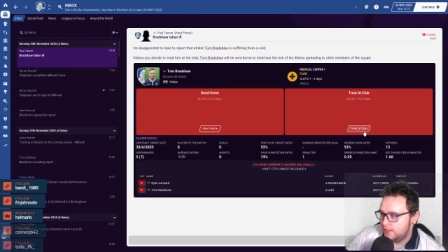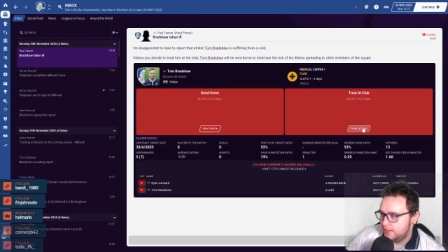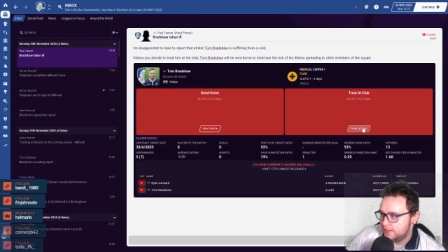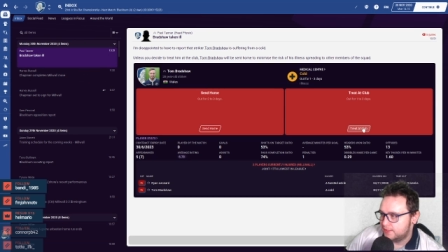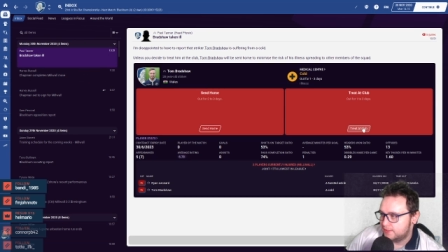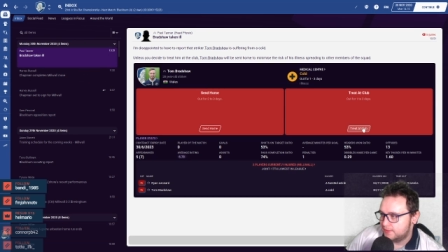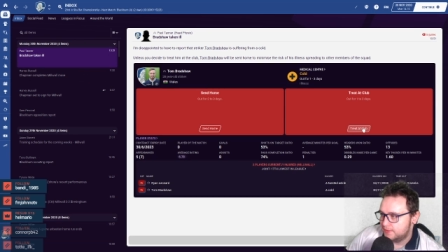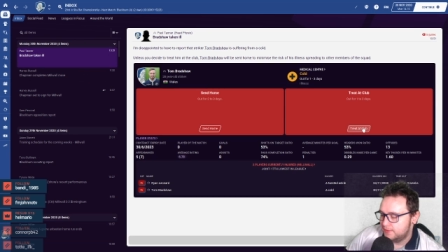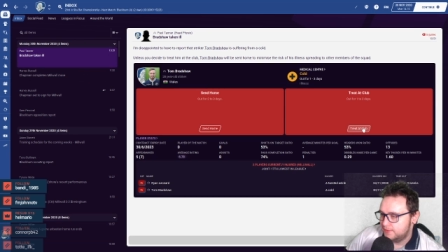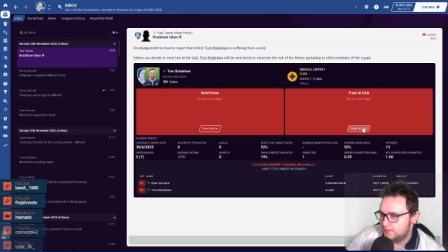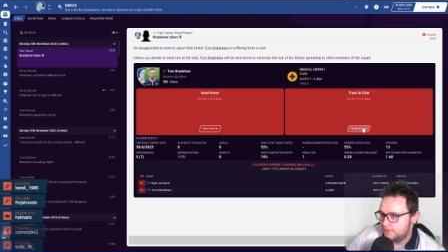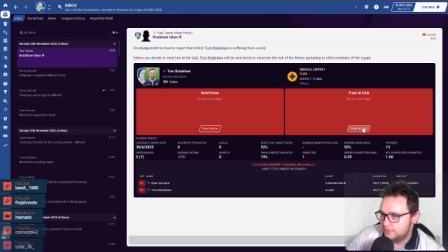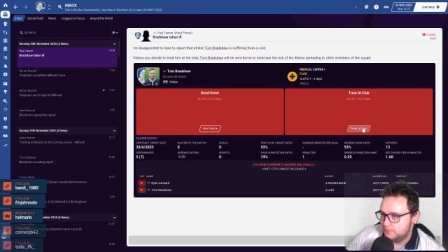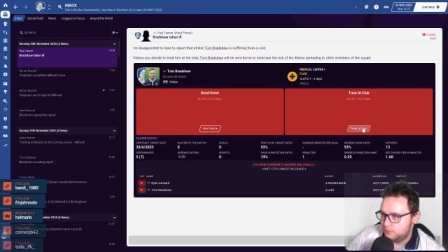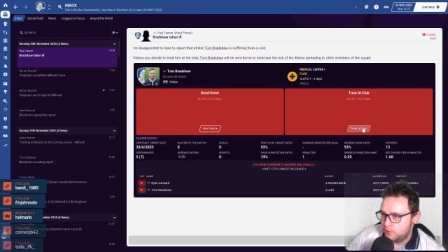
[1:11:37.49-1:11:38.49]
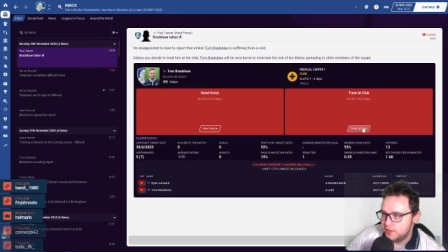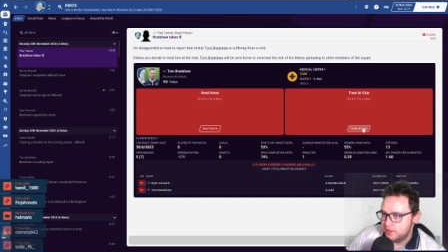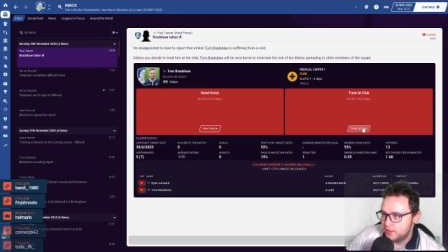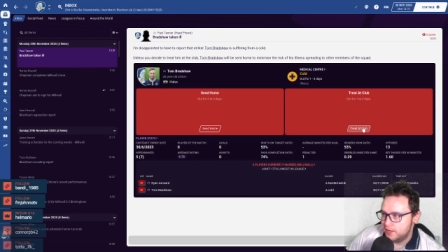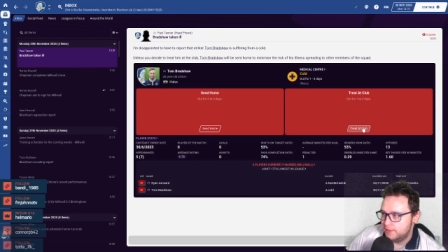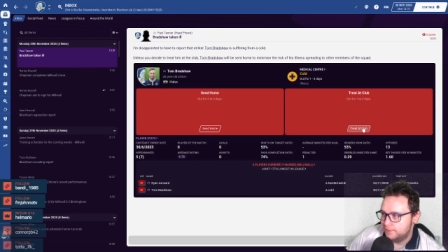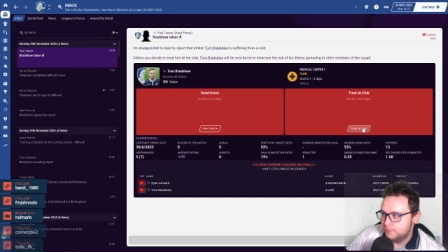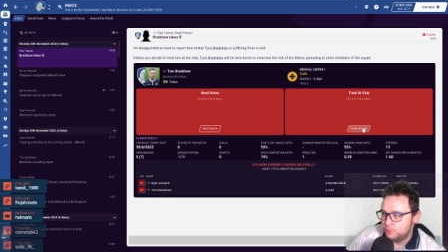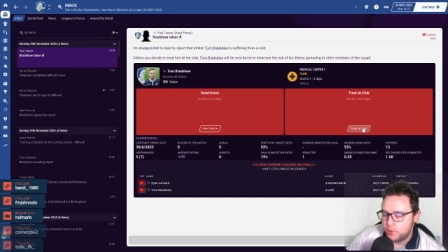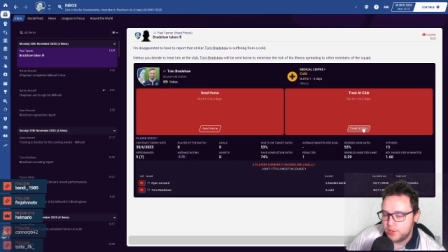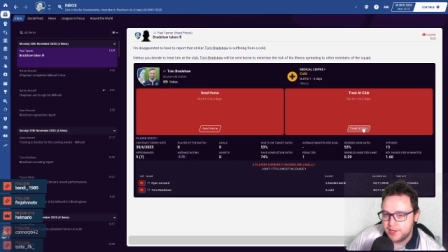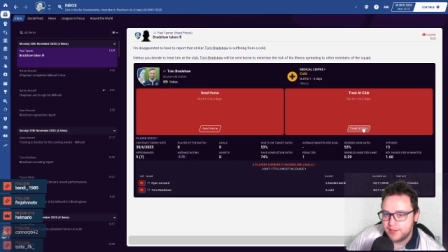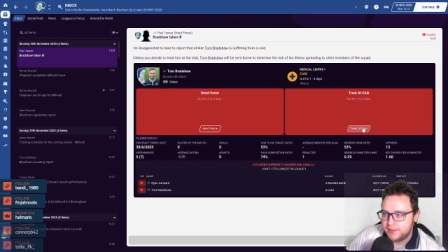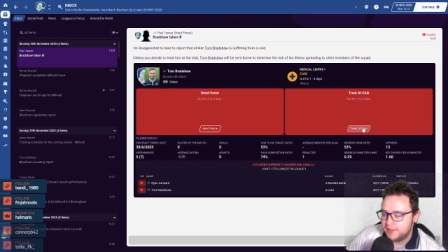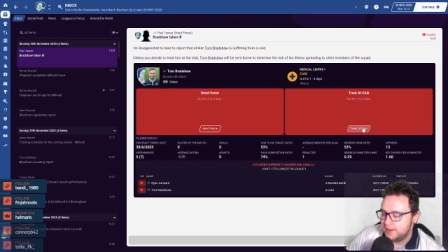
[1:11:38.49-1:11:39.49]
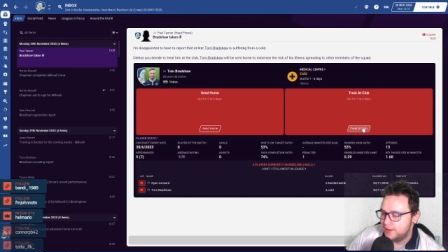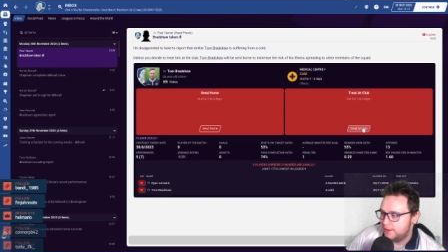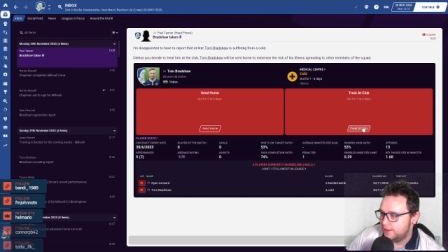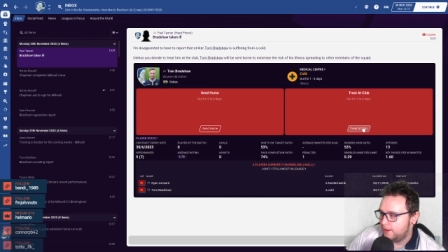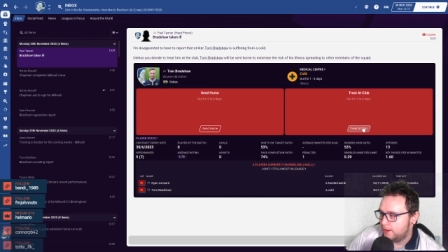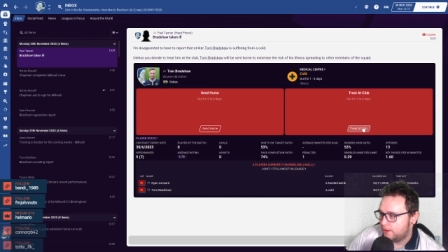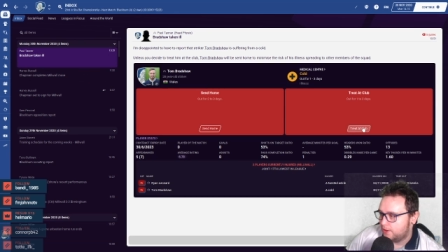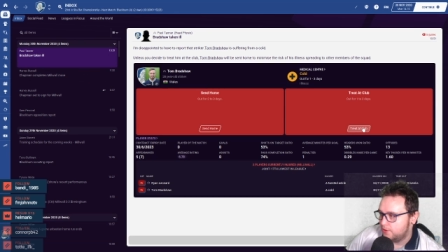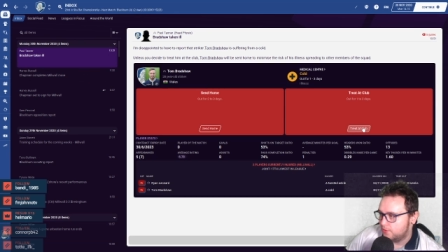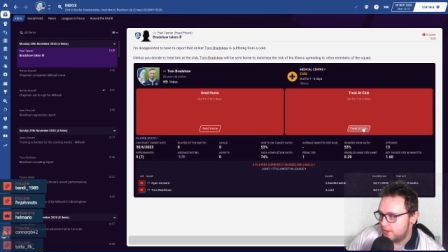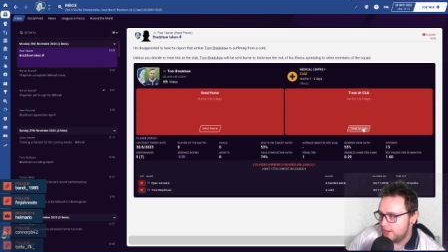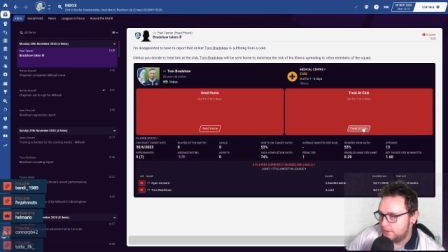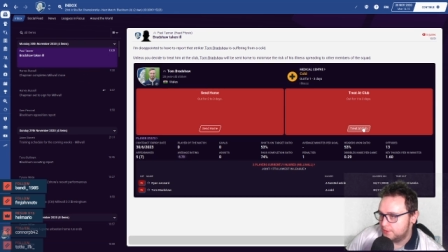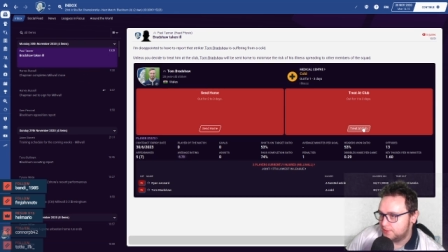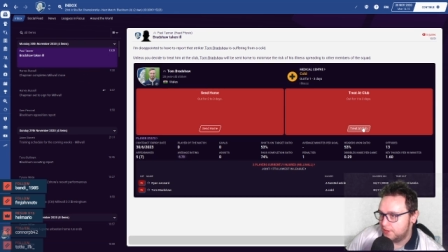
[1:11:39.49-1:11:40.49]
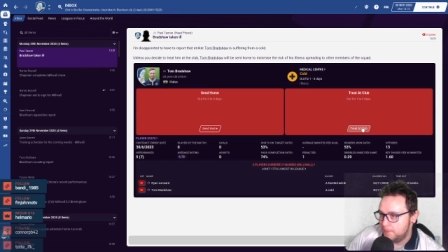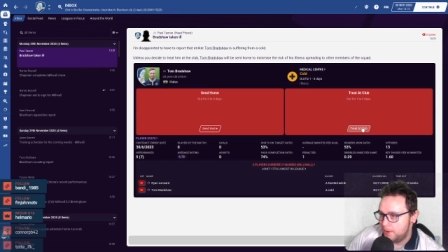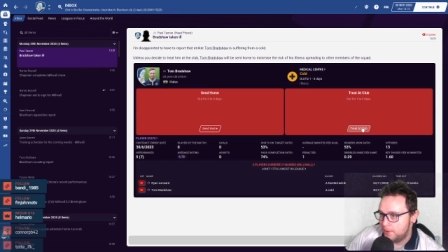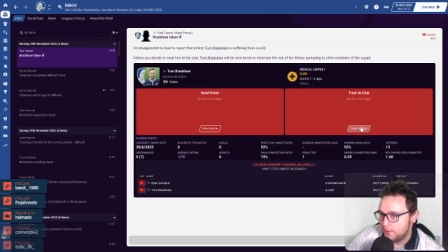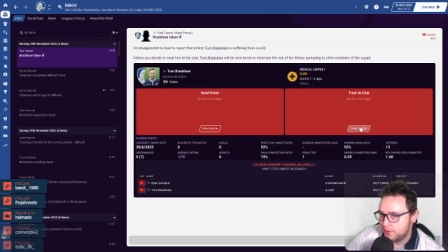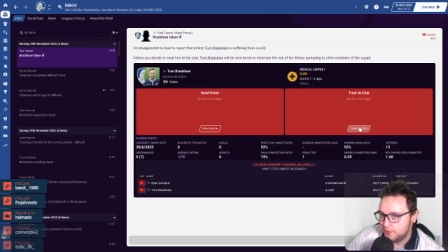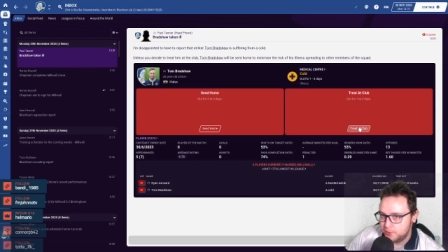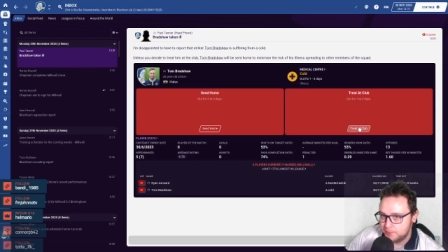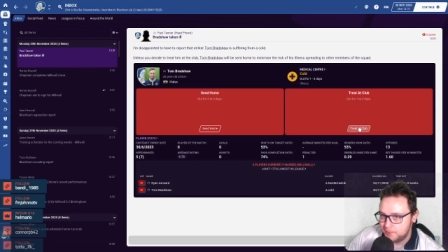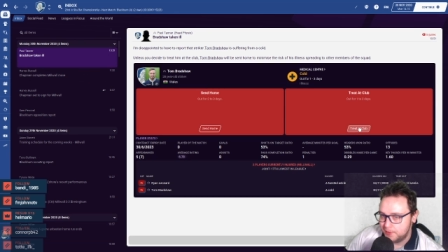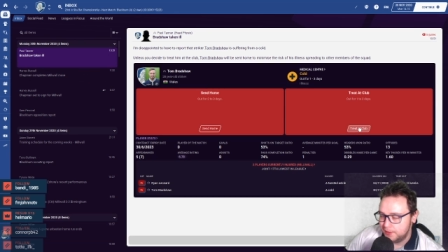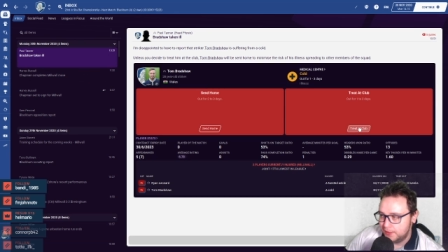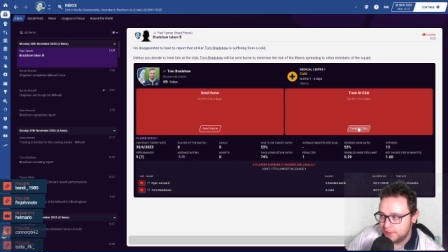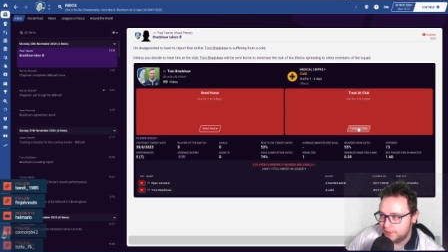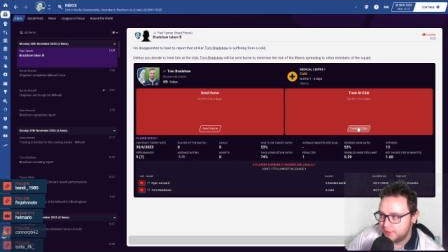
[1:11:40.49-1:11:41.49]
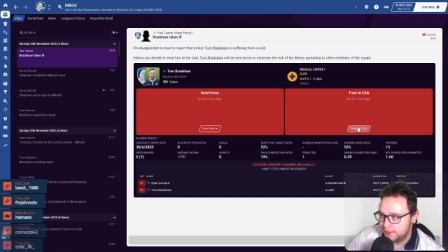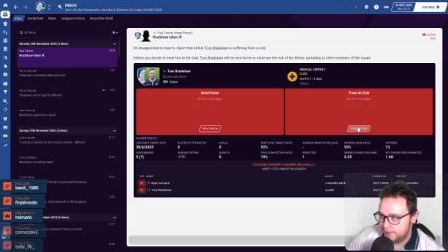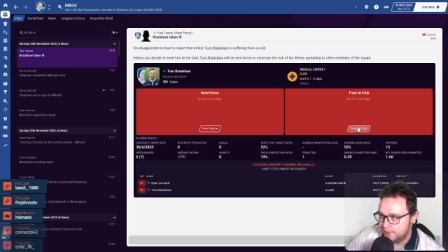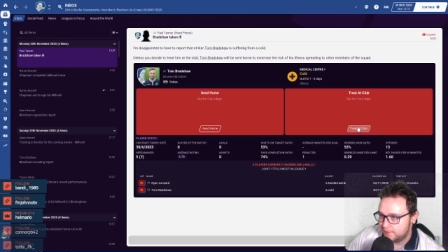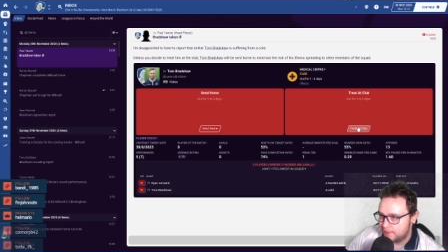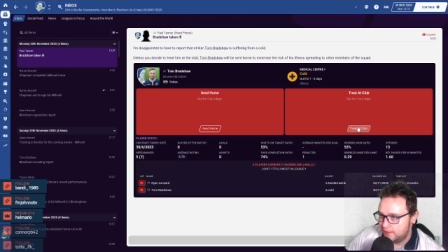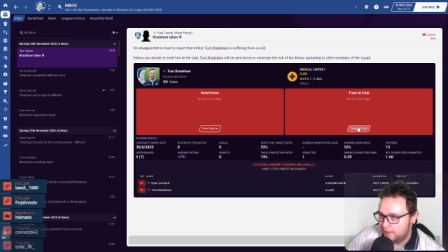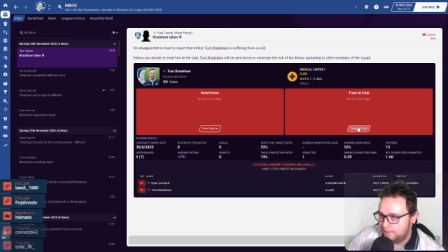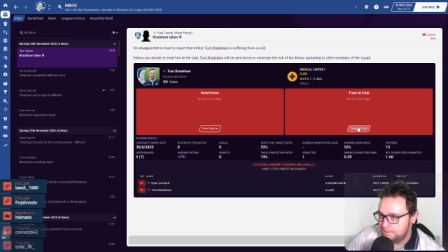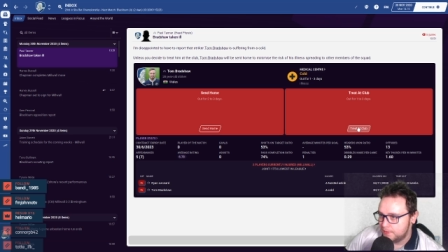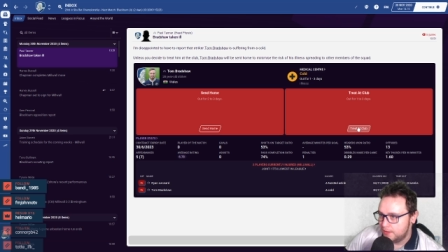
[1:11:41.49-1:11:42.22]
It's what you'd what you'd think a curry house in America would be like. It's that.